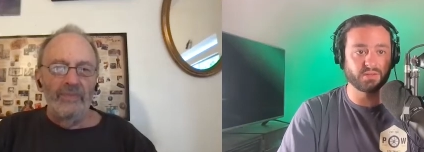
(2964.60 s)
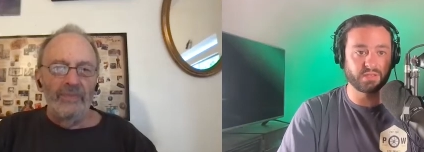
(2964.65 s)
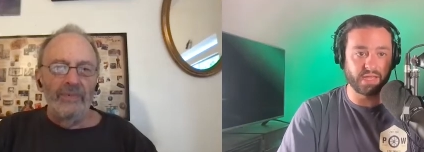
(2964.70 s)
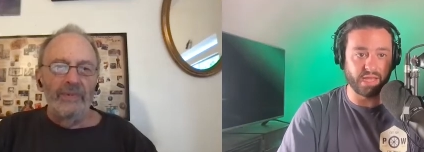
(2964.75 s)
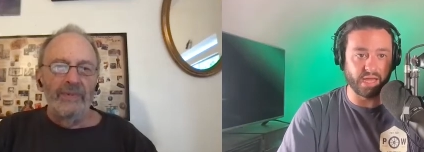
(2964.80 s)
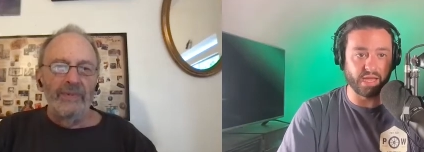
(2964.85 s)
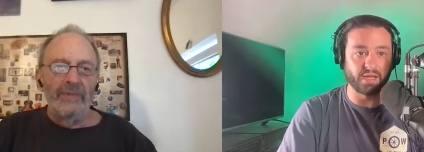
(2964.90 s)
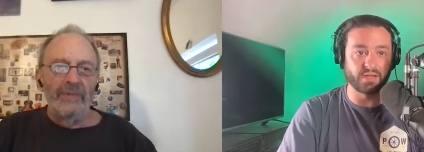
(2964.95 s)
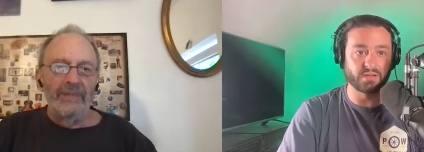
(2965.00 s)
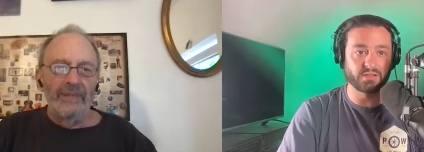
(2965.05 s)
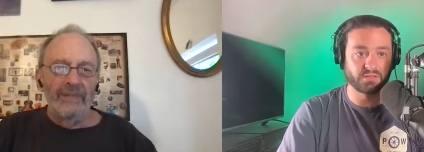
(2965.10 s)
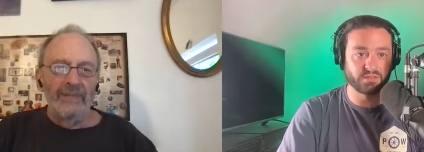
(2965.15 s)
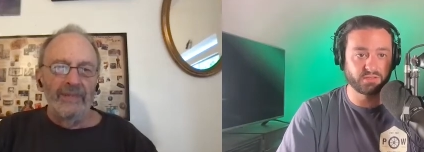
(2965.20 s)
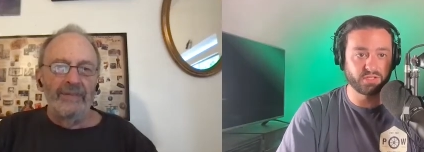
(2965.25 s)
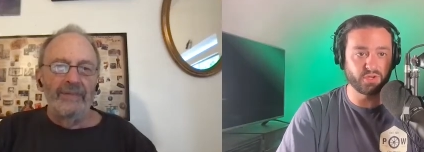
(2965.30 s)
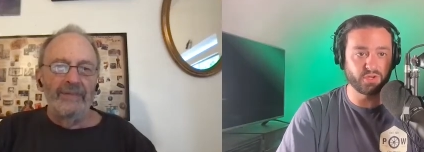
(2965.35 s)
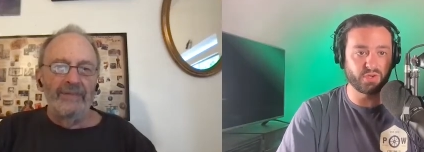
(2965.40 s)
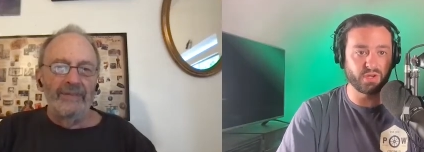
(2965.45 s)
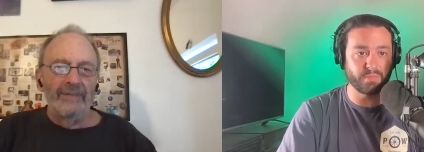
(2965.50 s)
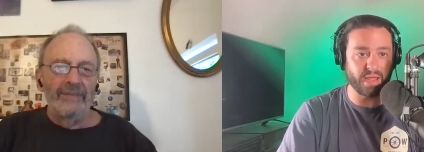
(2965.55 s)
Speaker 1: yeah,
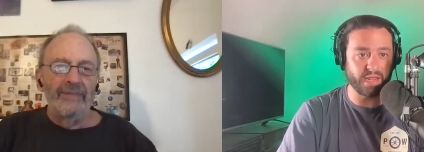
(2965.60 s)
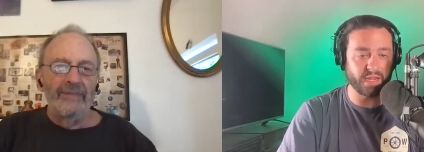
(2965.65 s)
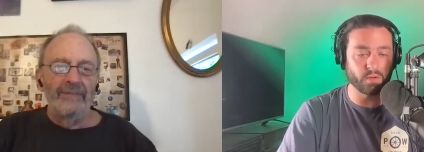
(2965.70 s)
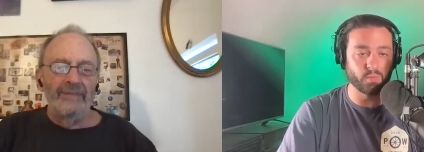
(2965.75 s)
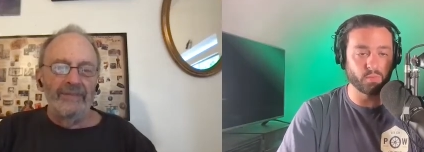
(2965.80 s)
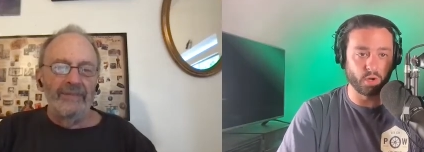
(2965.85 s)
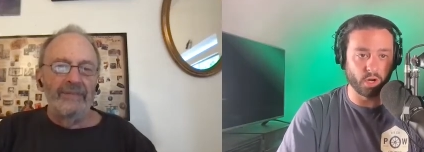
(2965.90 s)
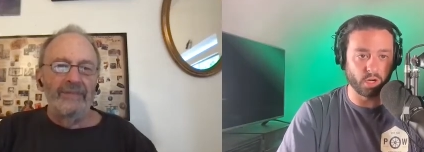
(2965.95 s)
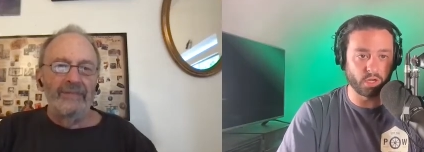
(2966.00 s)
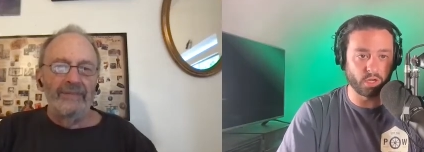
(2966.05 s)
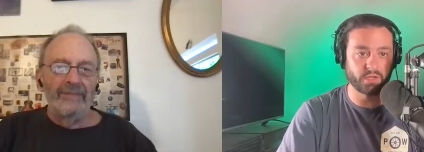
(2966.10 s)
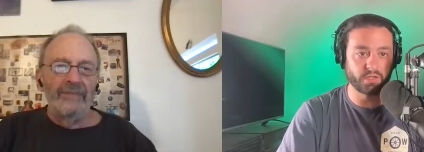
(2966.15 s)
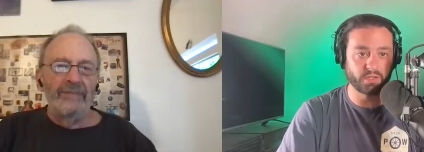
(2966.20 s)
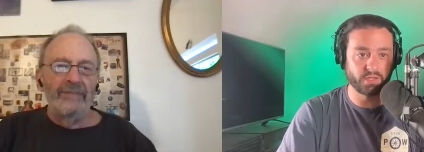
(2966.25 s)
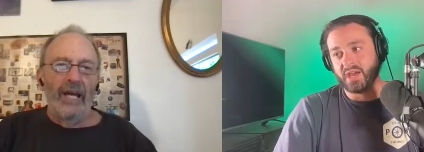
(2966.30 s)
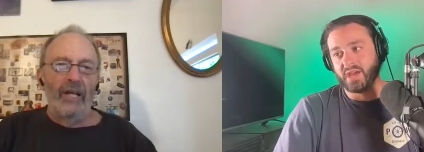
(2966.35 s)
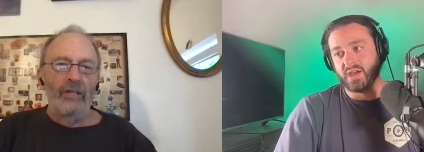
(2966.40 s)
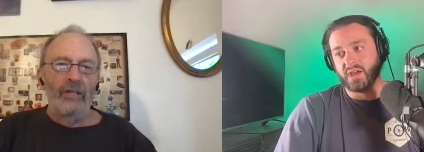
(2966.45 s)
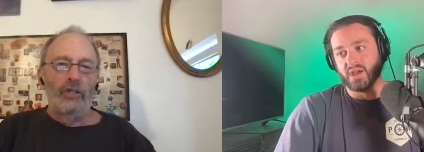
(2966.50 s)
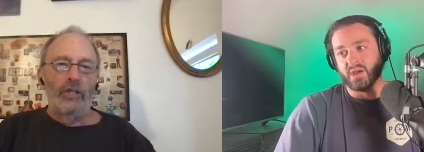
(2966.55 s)
you can make it work
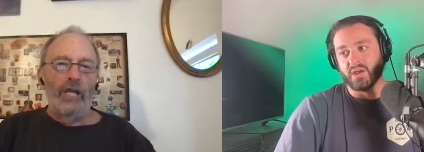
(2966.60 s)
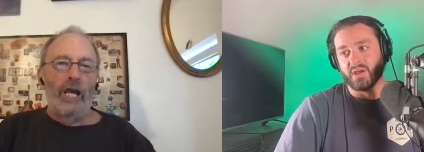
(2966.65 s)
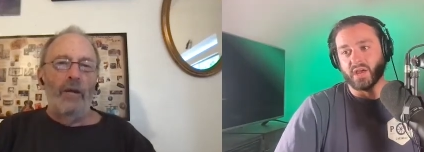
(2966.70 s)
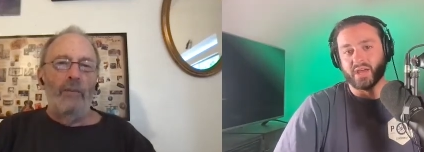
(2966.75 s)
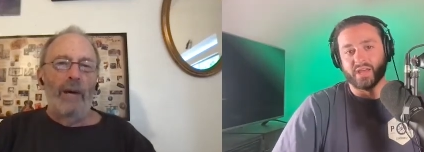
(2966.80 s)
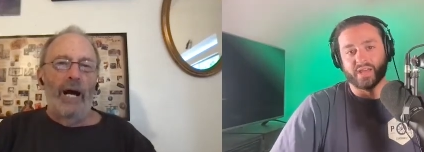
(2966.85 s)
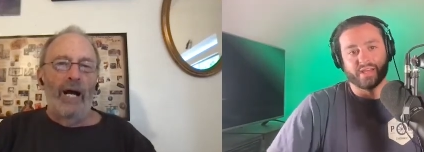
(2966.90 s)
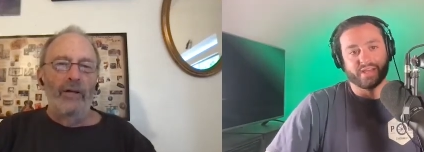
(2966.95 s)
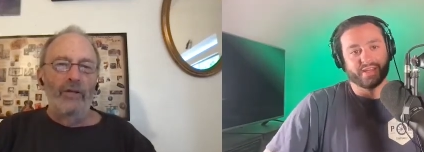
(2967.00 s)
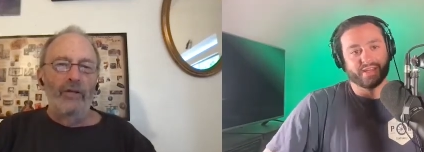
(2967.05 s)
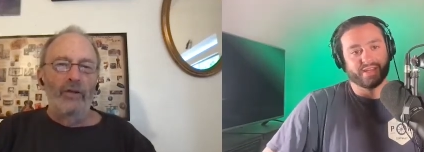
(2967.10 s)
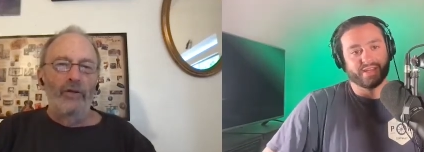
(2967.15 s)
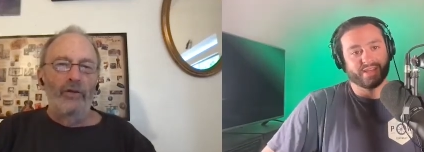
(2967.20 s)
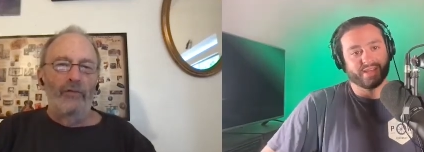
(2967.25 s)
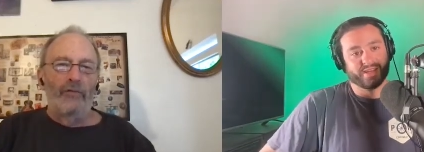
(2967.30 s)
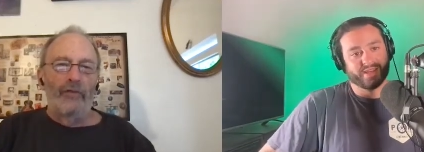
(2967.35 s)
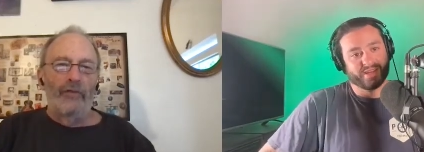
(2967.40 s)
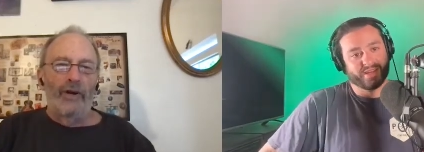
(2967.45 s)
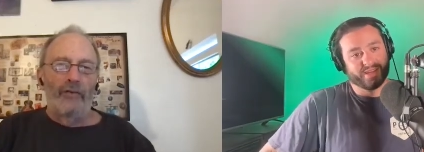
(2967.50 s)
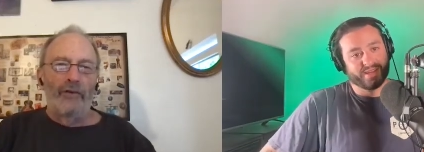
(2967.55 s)
and shame on
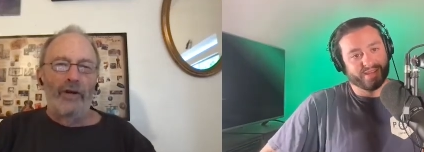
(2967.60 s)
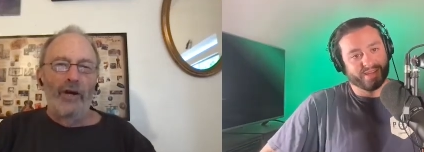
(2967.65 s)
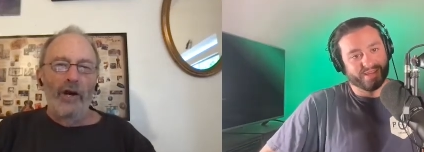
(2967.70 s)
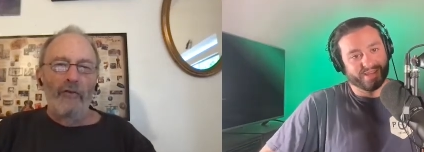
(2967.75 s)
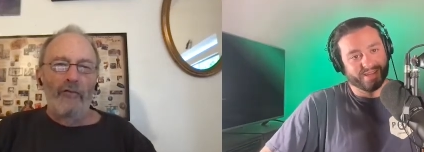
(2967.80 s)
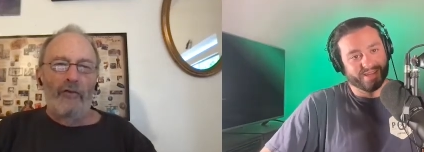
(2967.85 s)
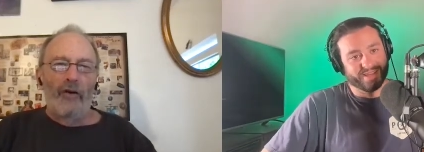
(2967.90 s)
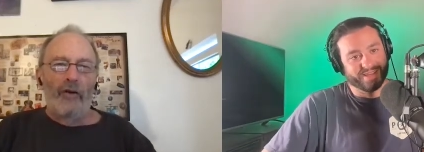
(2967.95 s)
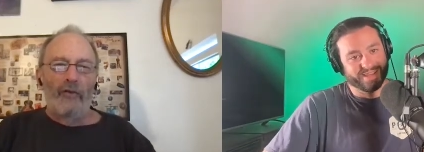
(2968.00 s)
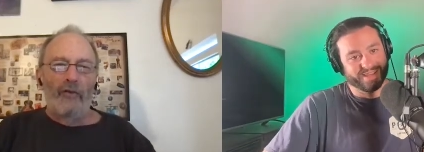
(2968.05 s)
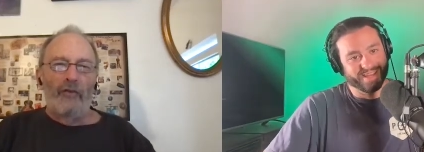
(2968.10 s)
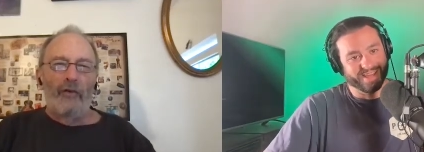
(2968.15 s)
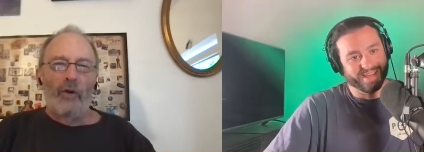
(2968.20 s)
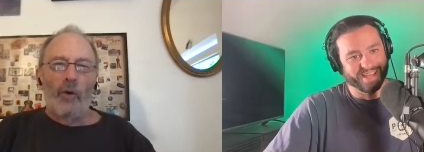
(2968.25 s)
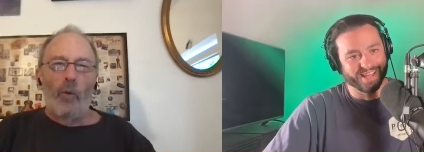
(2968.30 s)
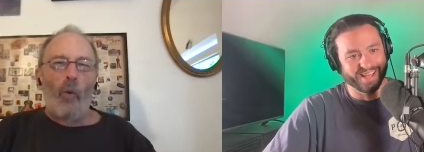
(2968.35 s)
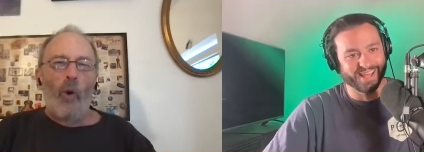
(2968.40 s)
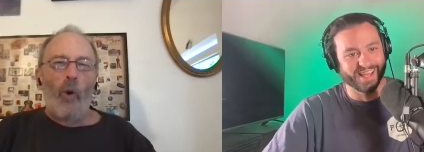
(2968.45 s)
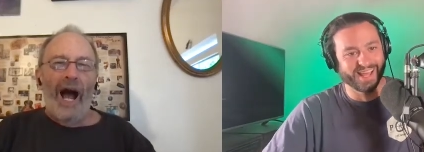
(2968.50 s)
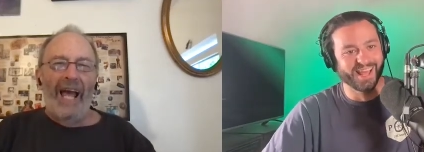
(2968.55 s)
you for for,
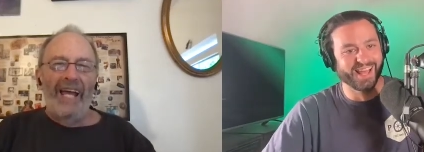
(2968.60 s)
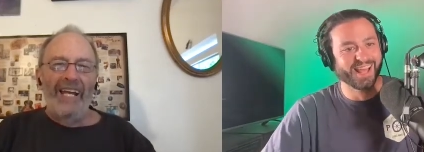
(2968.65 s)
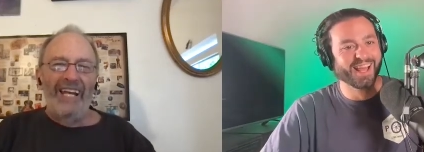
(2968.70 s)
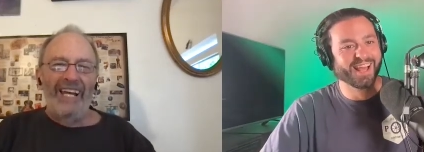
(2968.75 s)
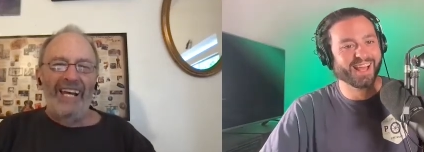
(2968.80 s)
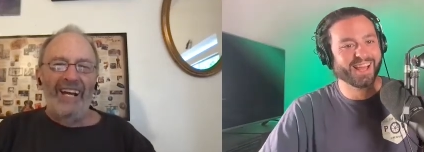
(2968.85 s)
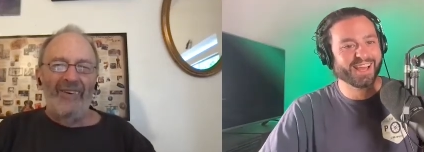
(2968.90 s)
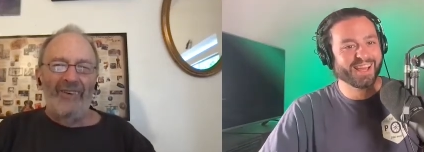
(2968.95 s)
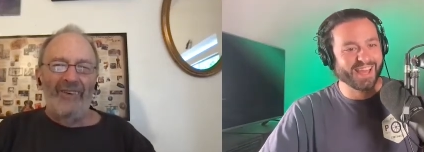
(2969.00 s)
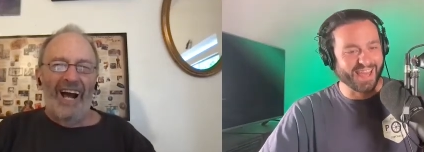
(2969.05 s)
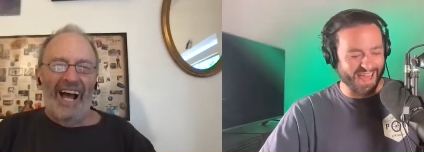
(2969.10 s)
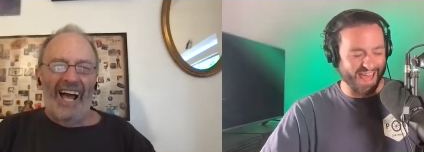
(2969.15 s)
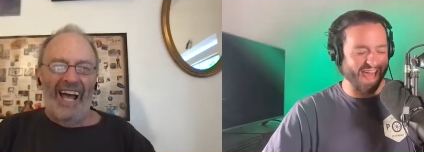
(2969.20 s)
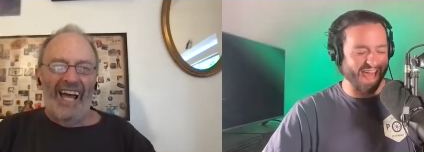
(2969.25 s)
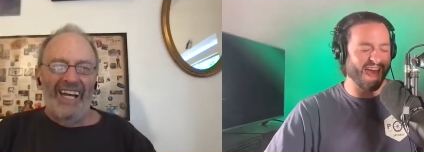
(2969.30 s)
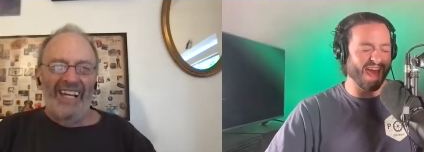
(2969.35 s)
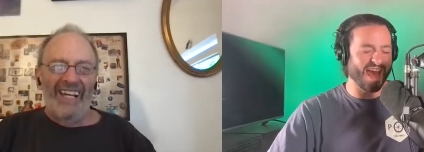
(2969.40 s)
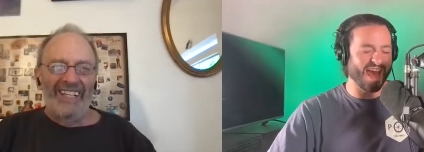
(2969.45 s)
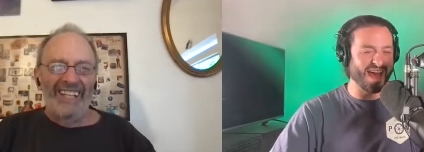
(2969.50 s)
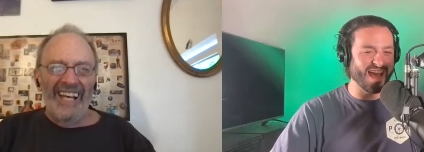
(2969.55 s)
for whining,
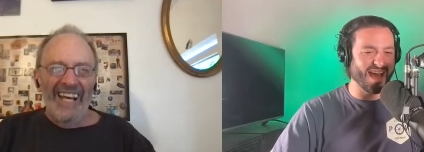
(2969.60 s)
right?